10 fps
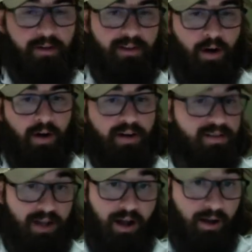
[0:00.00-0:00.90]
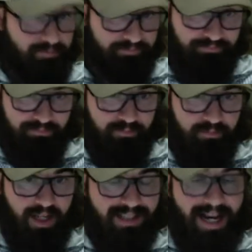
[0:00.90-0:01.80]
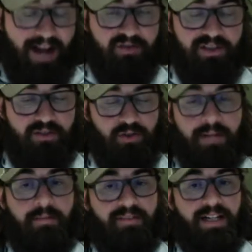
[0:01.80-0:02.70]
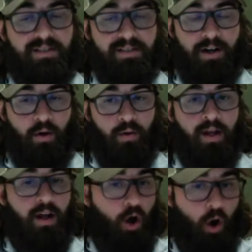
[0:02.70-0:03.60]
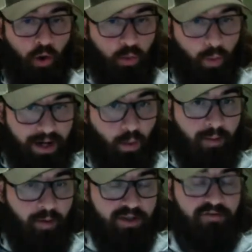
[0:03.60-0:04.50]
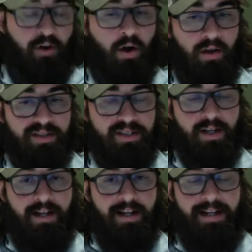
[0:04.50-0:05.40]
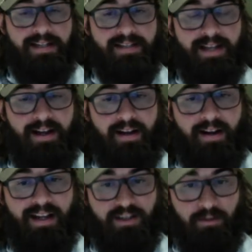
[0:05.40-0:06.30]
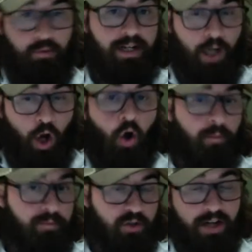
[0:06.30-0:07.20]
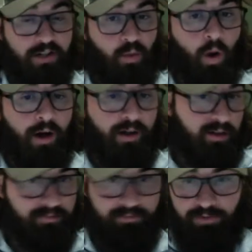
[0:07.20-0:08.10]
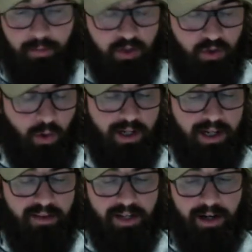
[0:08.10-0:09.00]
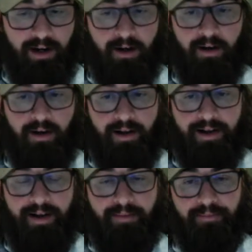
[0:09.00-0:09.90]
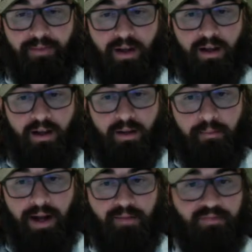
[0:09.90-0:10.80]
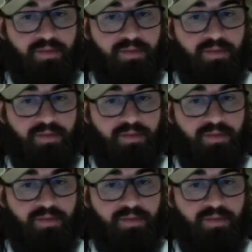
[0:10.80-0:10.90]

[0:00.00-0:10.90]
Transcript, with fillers: the Arkansas downstream of Keystone all the way to Webbers Falls is a is a pretty calm stretch of water the majority of the year. Um, but